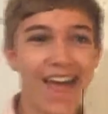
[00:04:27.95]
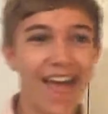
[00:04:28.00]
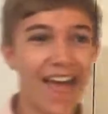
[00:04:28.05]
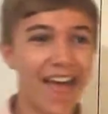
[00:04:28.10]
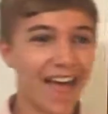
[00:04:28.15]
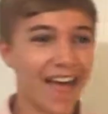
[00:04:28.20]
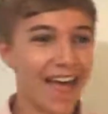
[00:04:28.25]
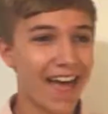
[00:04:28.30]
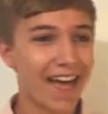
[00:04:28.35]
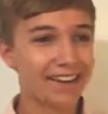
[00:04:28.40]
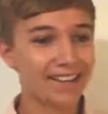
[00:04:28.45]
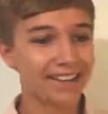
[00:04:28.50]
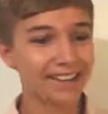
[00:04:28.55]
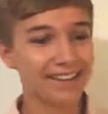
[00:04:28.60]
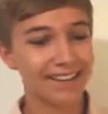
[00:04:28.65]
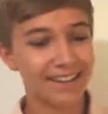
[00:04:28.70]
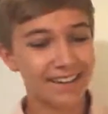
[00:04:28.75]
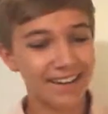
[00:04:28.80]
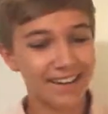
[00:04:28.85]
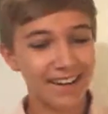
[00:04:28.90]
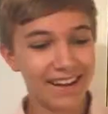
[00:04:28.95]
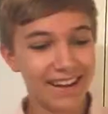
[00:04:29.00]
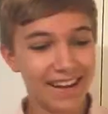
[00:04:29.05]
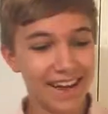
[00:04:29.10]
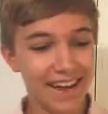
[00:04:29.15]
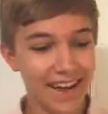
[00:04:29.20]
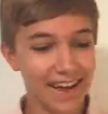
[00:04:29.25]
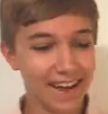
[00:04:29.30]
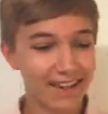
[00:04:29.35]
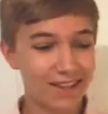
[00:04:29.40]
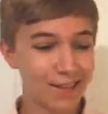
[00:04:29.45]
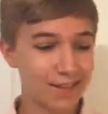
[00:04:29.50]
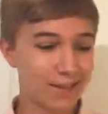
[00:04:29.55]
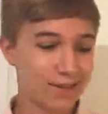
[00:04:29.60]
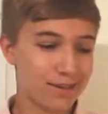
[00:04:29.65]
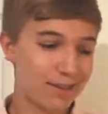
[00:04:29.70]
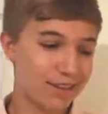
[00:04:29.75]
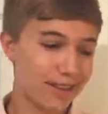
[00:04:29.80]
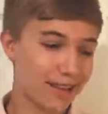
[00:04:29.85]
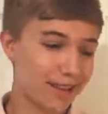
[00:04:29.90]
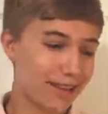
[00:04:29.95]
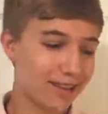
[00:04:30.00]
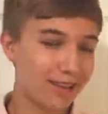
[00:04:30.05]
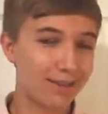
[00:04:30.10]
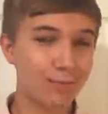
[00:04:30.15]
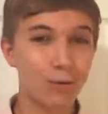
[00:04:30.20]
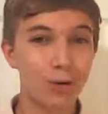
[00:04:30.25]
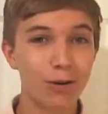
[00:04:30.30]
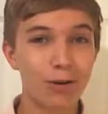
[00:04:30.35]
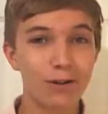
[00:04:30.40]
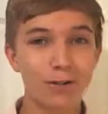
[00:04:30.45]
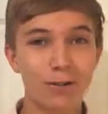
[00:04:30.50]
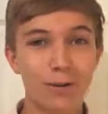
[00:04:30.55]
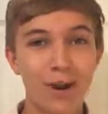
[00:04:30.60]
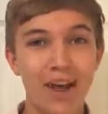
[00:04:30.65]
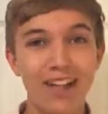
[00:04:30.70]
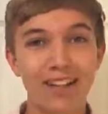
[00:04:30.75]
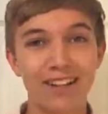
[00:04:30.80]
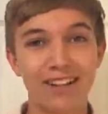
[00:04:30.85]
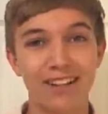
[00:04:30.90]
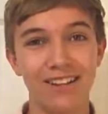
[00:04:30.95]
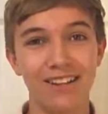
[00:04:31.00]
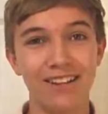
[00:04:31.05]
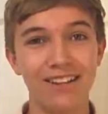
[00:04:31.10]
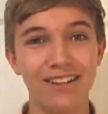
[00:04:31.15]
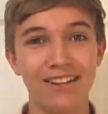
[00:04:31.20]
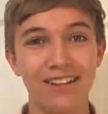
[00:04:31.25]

And it works well.